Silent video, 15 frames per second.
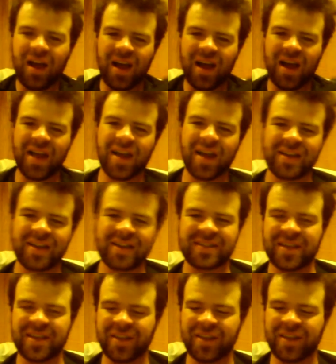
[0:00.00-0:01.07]
high
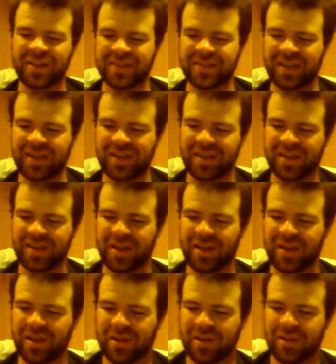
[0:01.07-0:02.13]
ceilings,
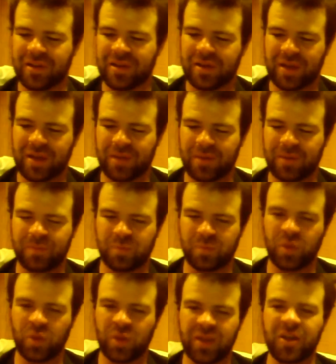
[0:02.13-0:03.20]
and it
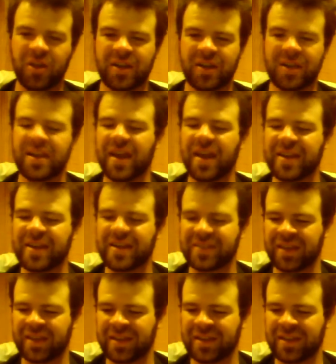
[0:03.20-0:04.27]
really looked nice.
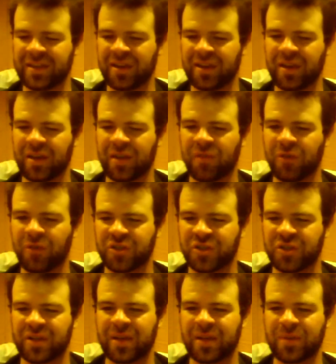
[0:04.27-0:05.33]
And
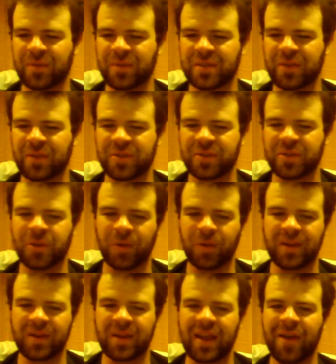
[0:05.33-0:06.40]
unfortunately, it was
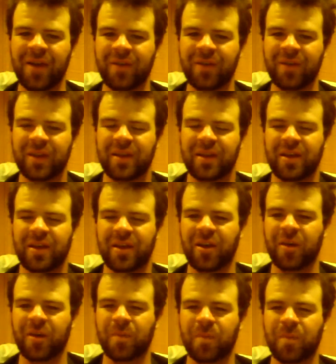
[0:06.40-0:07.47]
torn down
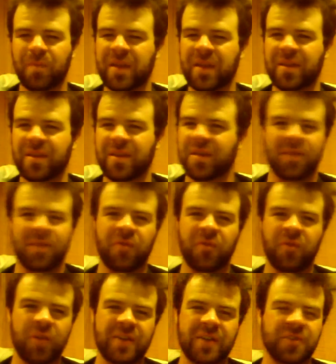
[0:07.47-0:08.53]
in the
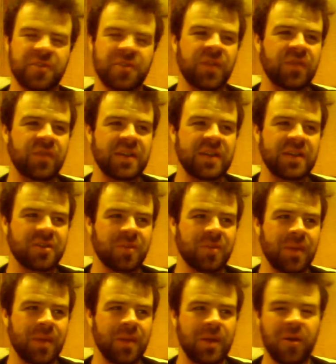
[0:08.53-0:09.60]
40s or 50s or
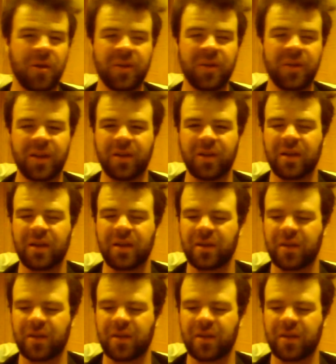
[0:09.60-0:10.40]
maybe earlier